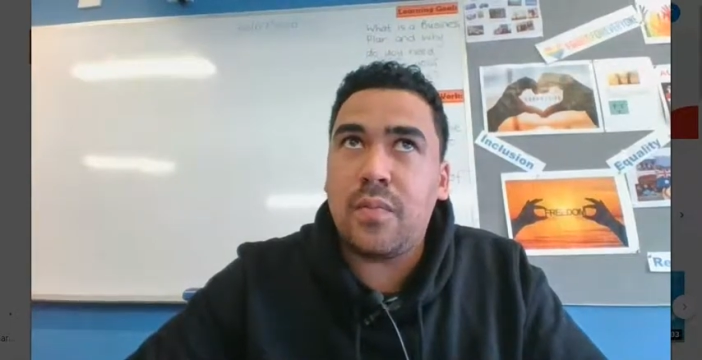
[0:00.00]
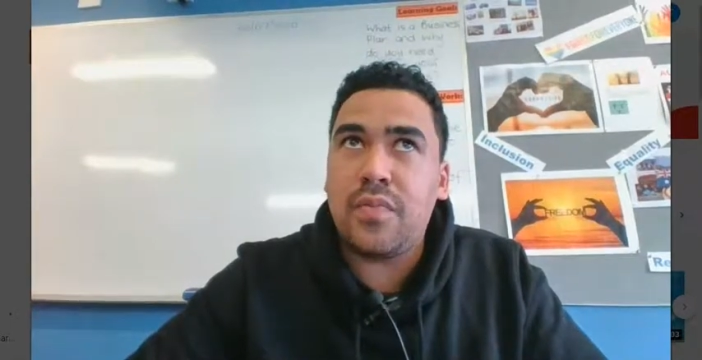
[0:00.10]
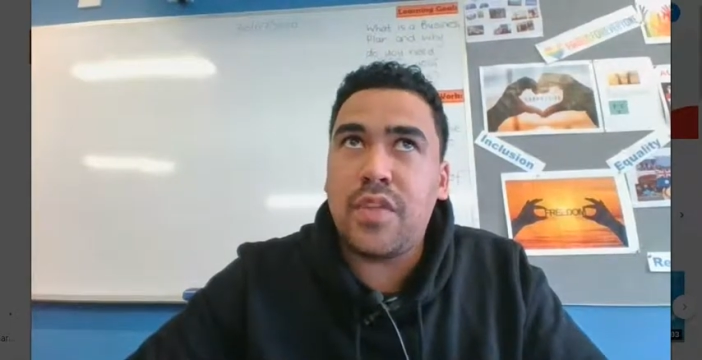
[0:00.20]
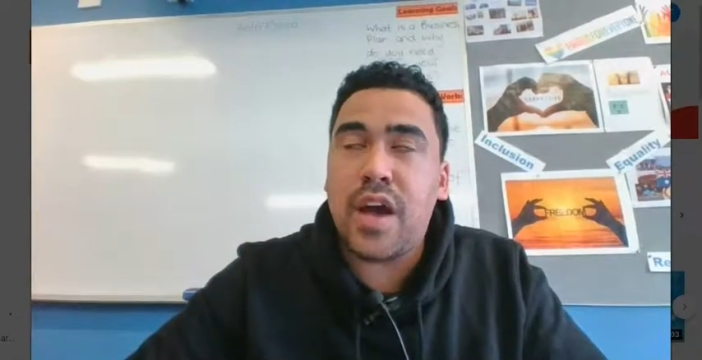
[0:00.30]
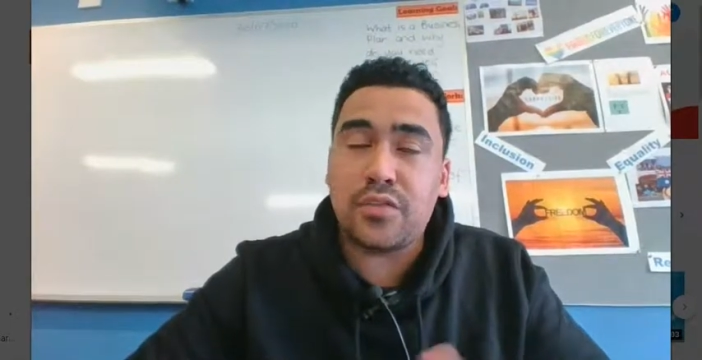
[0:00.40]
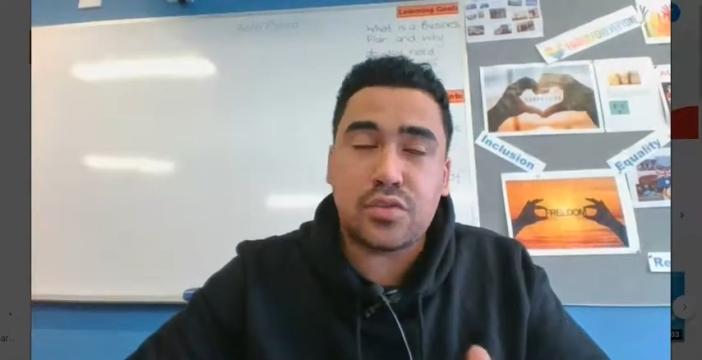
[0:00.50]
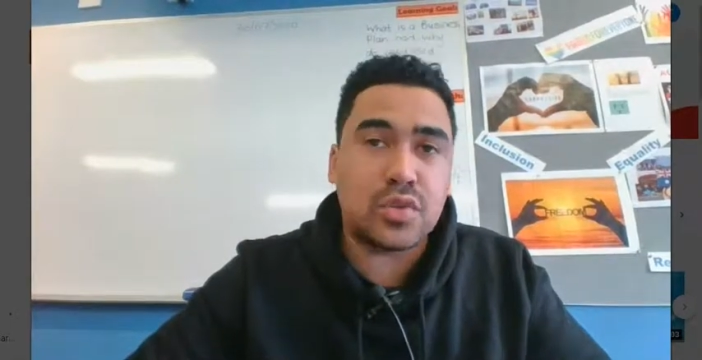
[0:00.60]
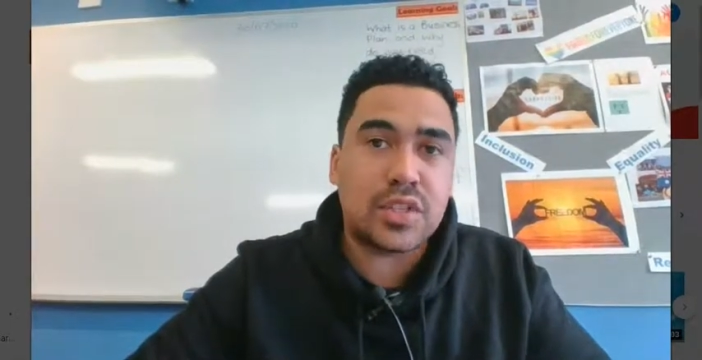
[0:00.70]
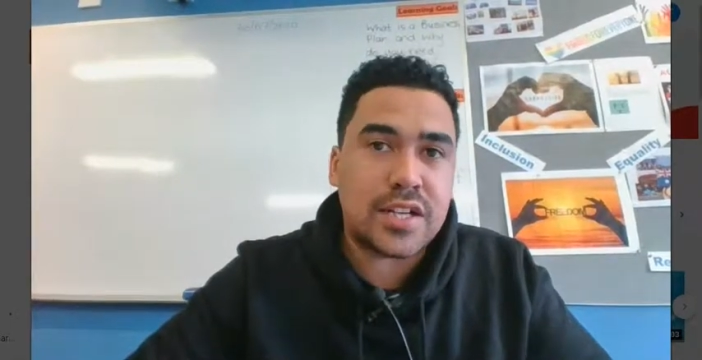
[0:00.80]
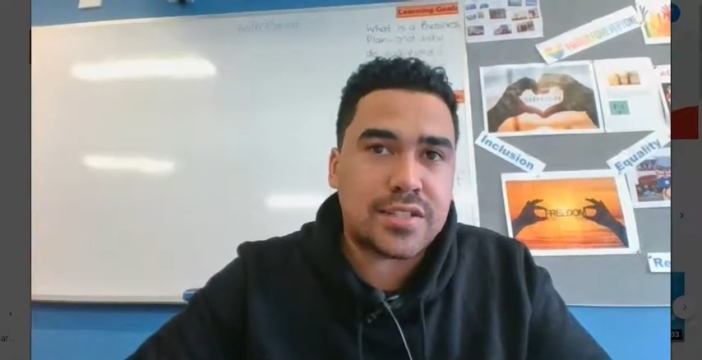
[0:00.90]
the other two
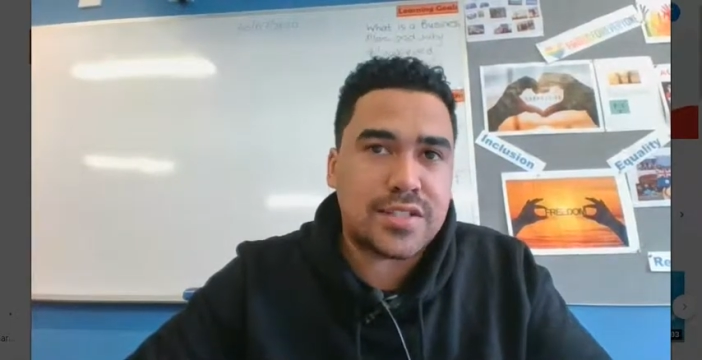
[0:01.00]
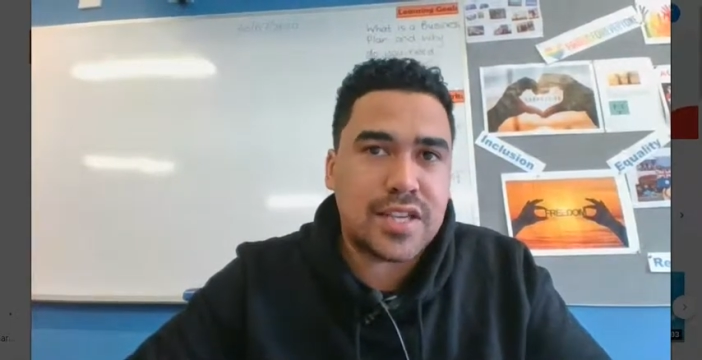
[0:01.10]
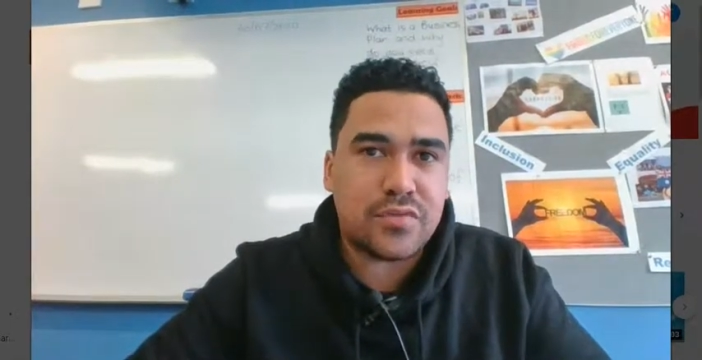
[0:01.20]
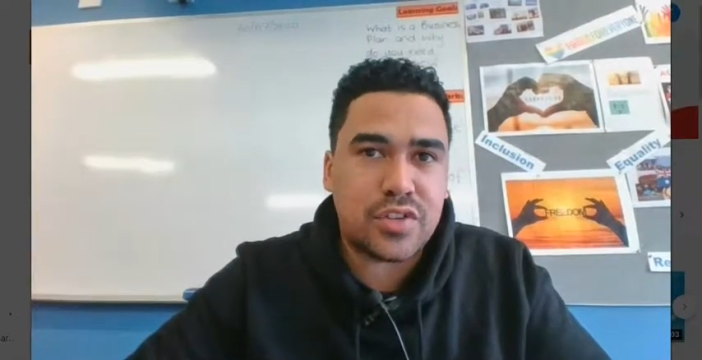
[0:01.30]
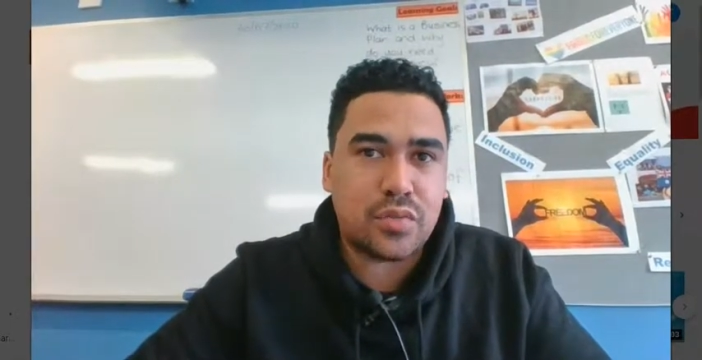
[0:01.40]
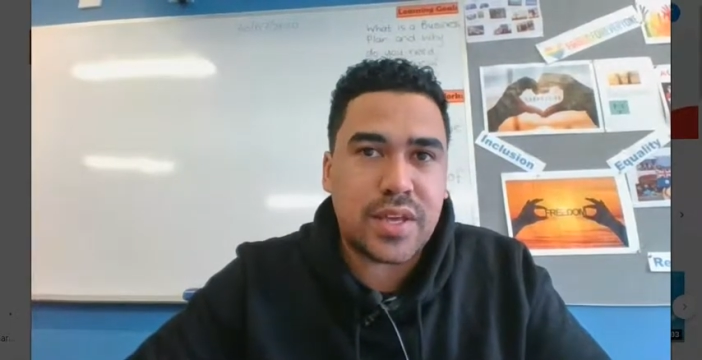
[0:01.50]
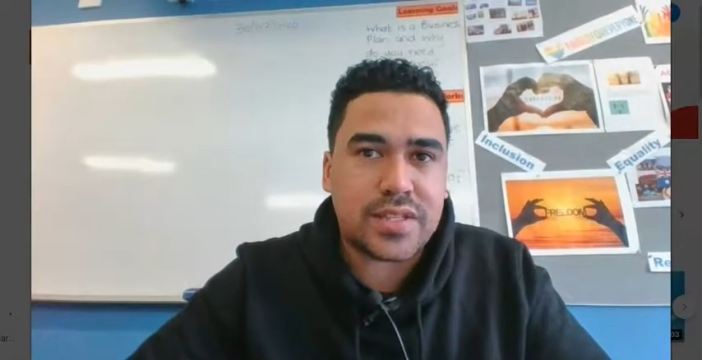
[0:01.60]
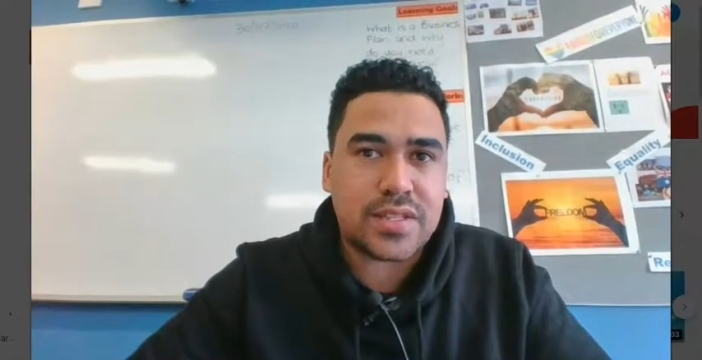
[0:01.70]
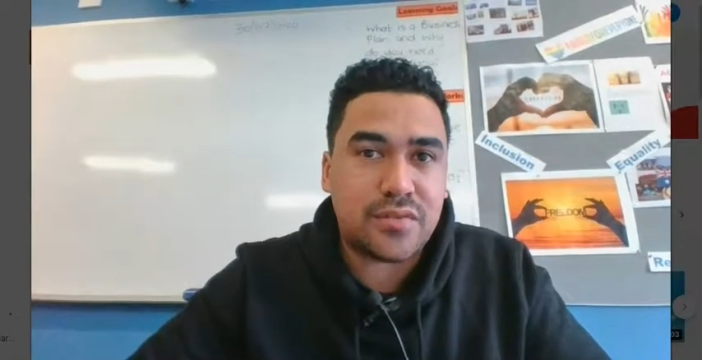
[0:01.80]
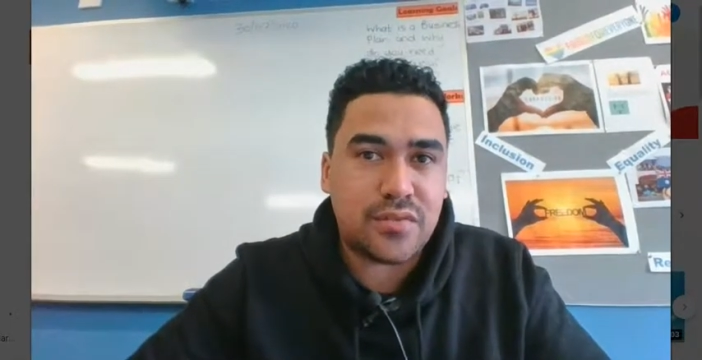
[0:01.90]
classes have general maths
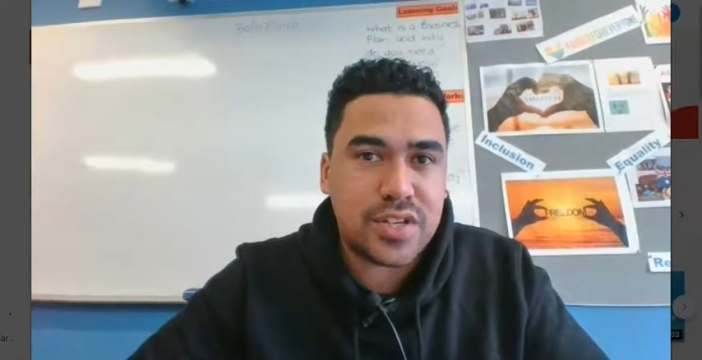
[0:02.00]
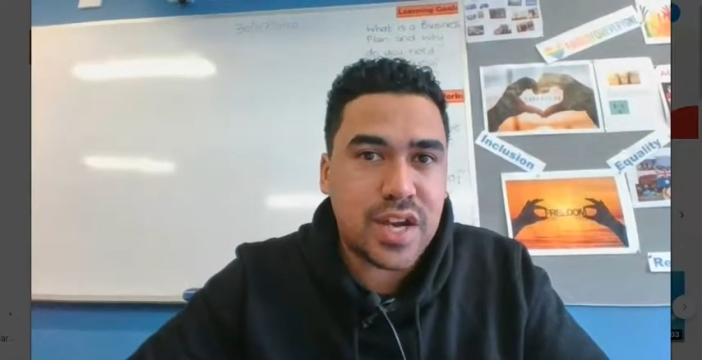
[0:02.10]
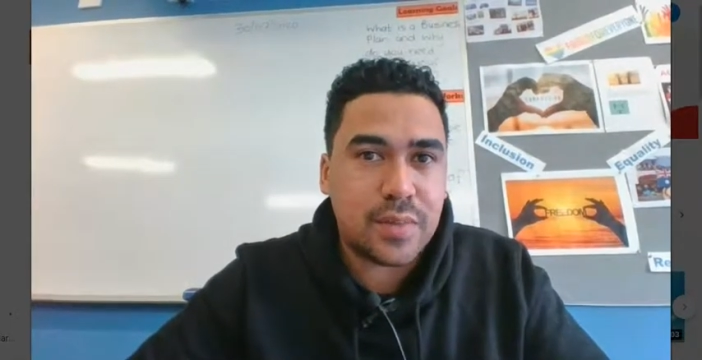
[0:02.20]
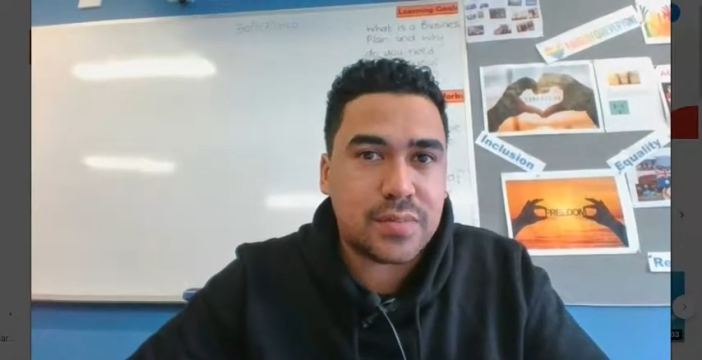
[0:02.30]
at different times.